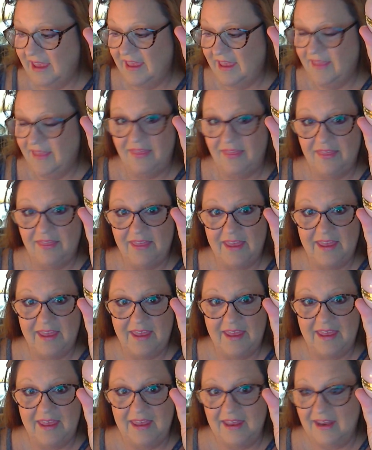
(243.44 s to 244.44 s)
And
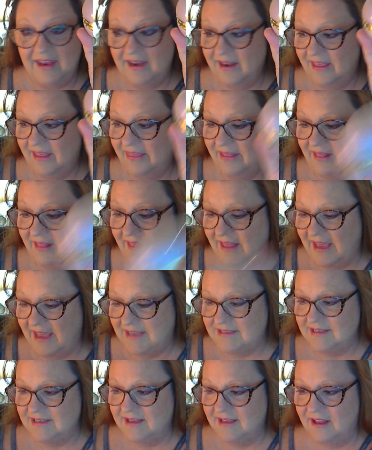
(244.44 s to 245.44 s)
then the
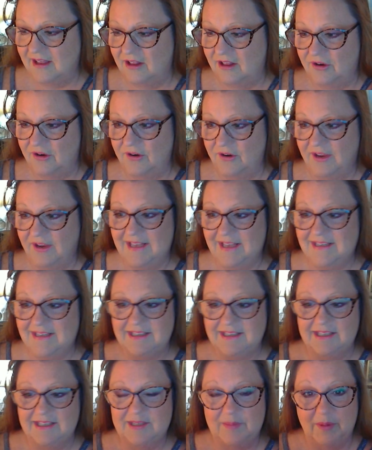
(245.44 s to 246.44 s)
last color is
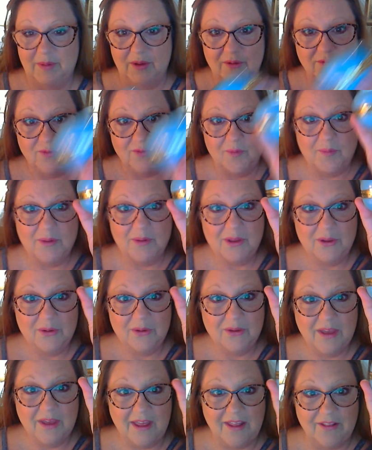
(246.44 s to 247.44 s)
this beautiful
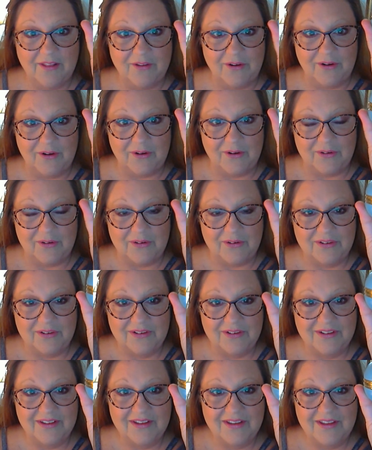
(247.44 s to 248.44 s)
blue color.
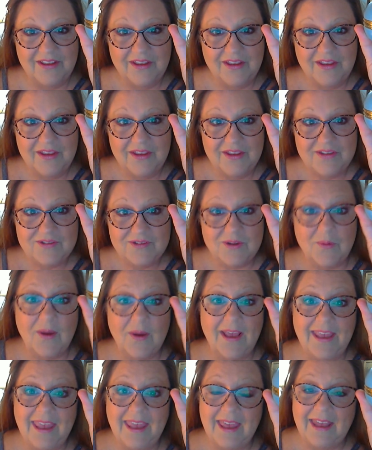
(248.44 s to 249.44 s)
So
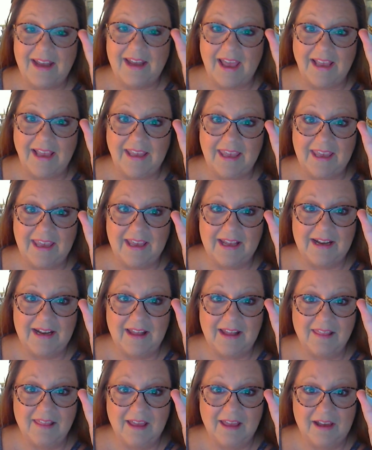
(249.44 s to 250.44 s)
again, I can't
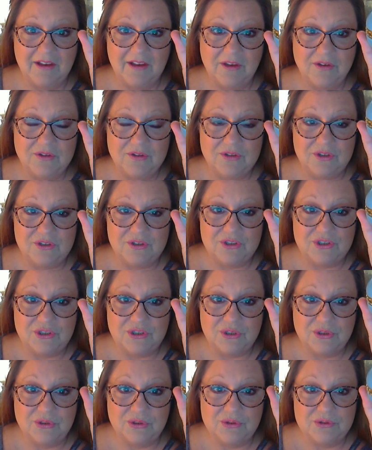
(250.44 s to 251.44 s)
allow you to
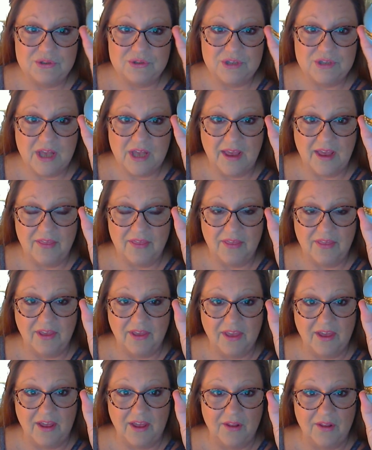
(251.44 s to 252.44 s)
choose the
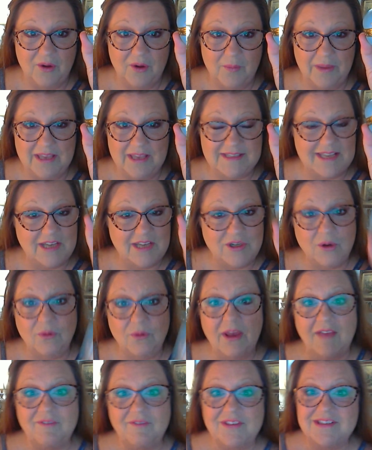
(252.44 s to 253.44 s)
color because I
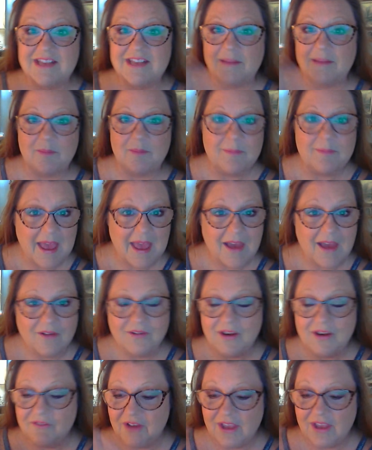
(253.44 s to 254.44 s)
don't have the same amount
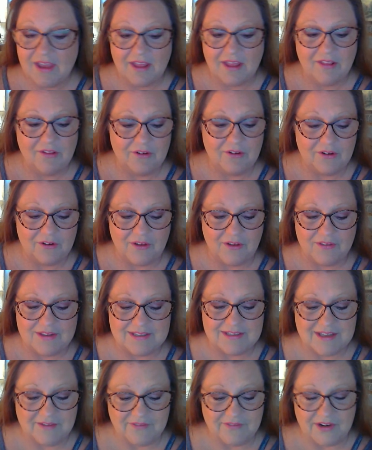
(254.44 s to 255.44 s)
in every color and all
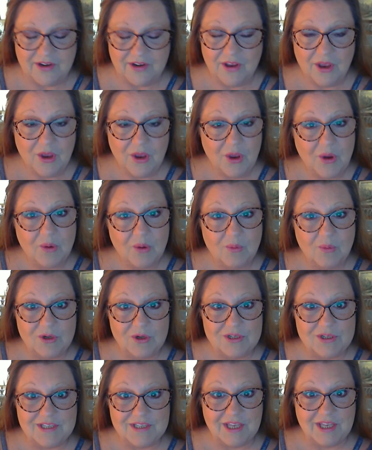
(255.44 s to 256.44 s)
that stuff. And we're
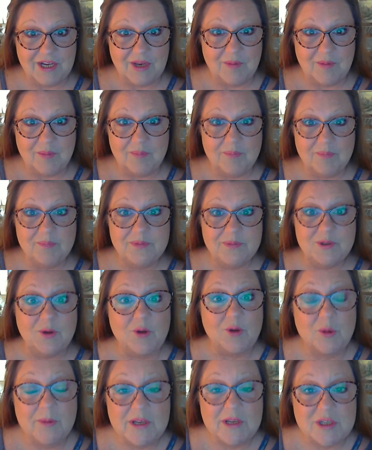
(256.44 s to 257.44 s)
just going to, so
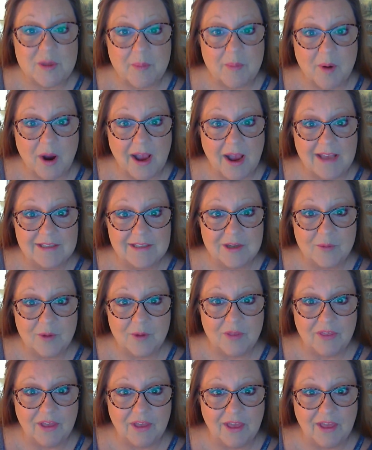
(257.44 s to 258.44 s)
you'll be surprised on
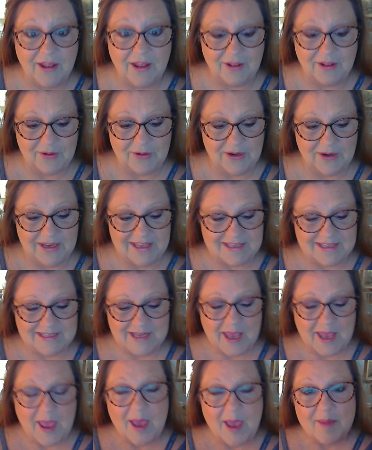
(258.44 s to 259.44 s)
what the color
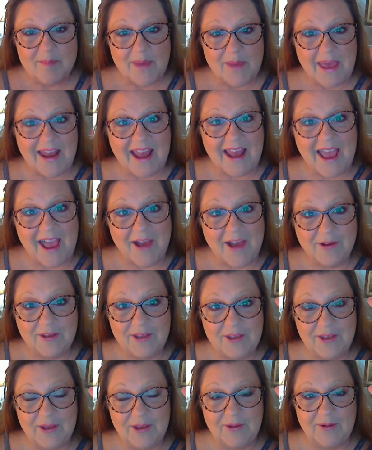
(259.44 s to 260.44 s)
is, but how
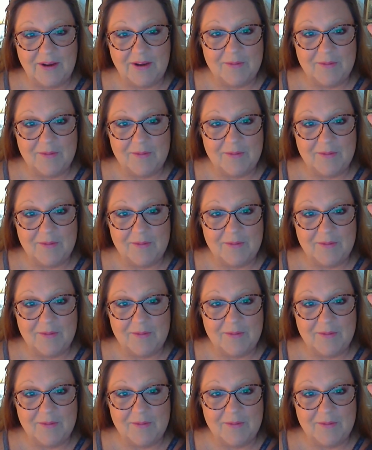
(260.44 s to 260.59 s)
cute.